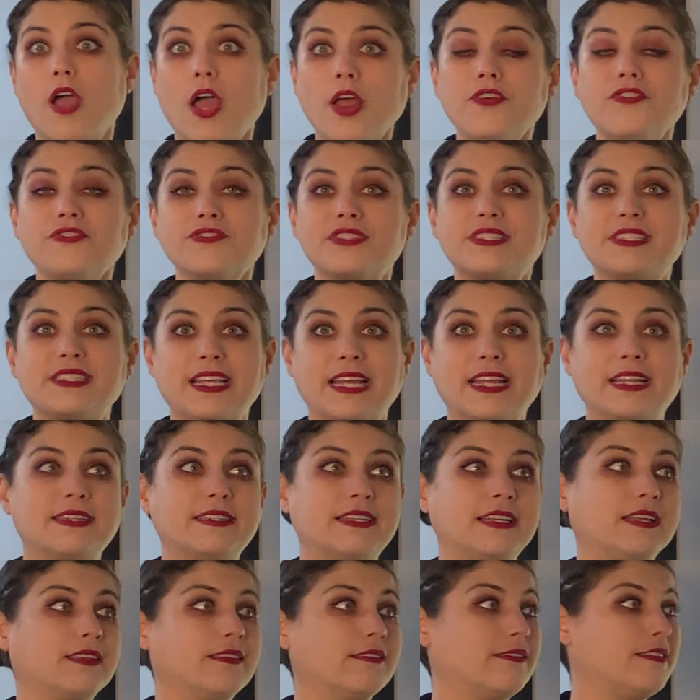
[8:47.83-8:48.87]

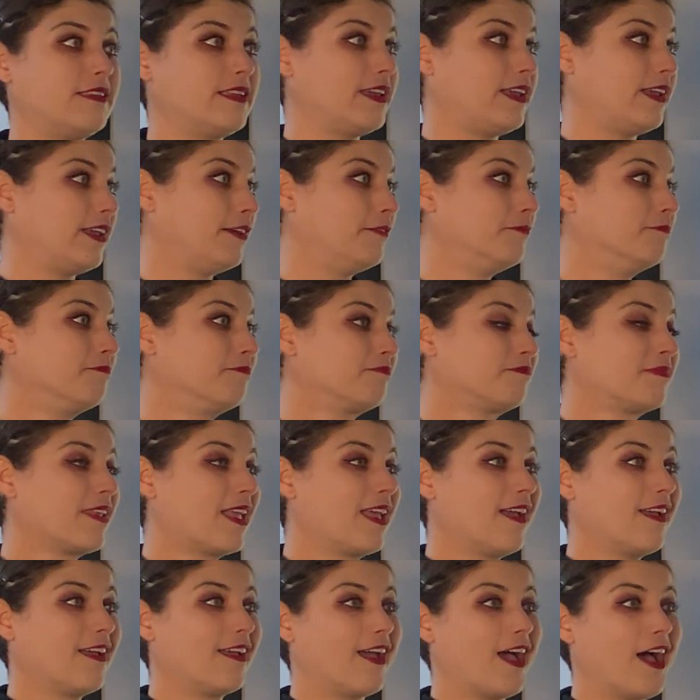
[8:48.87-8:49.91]
understanding the,
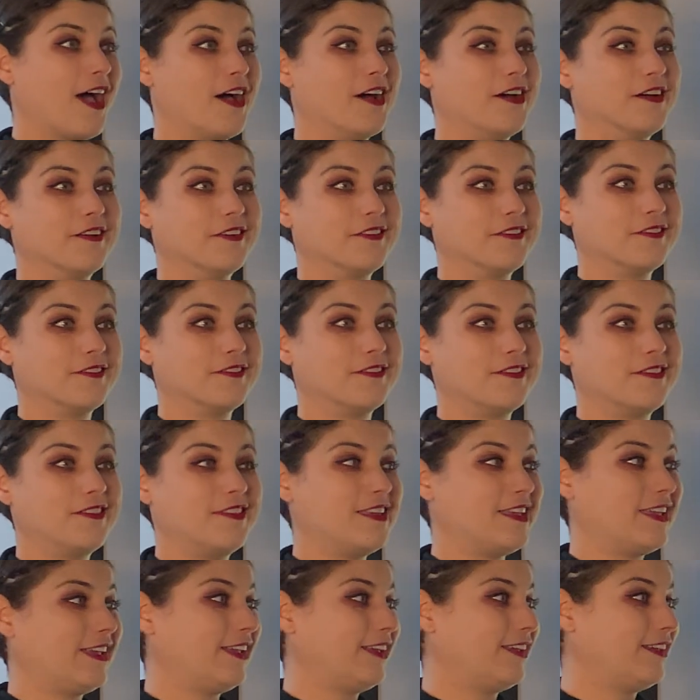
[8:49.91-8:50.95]
uh,
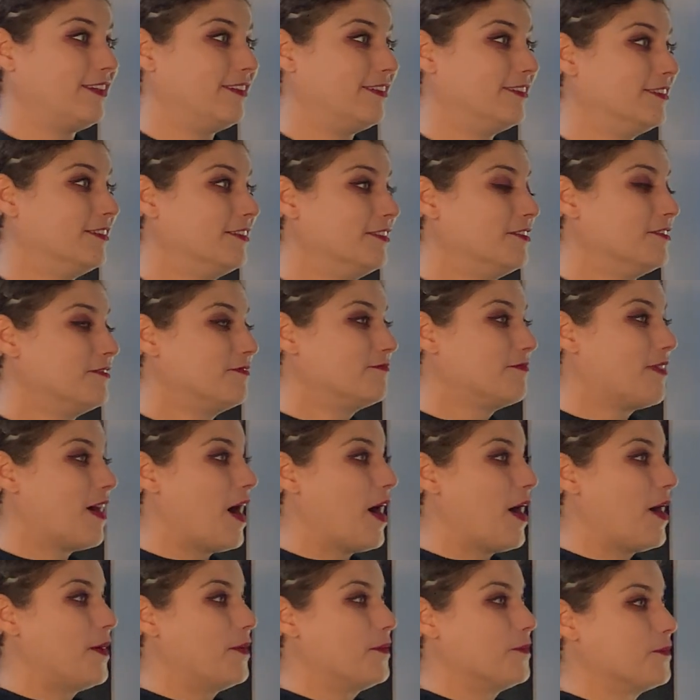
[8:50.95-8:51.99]
the,
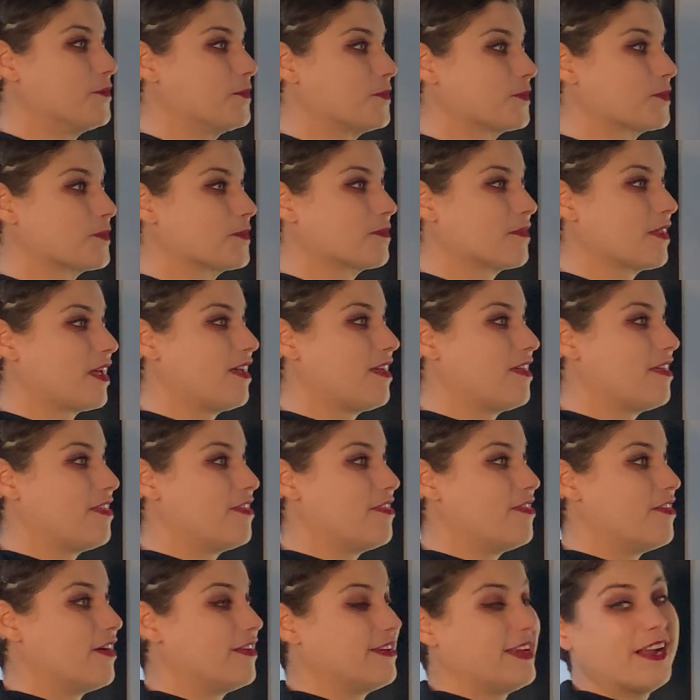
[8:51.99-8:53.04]
um,
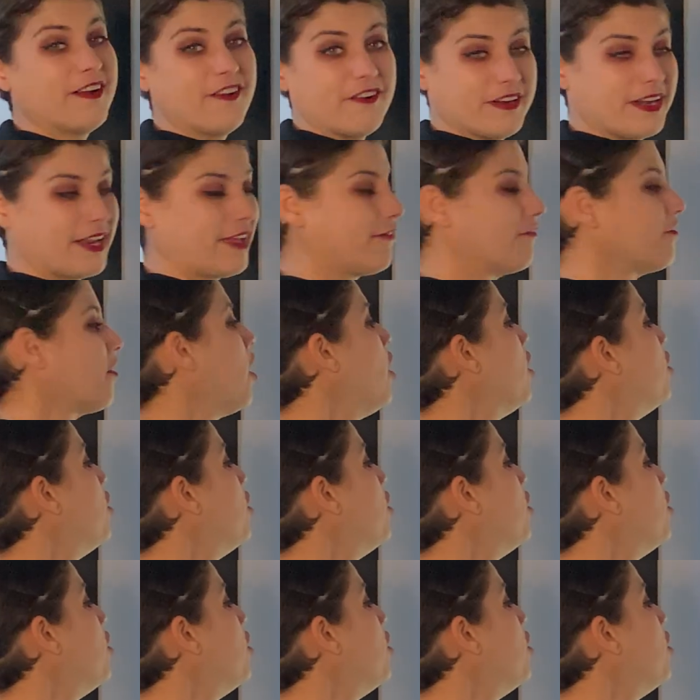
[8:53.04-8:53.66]
the narrative.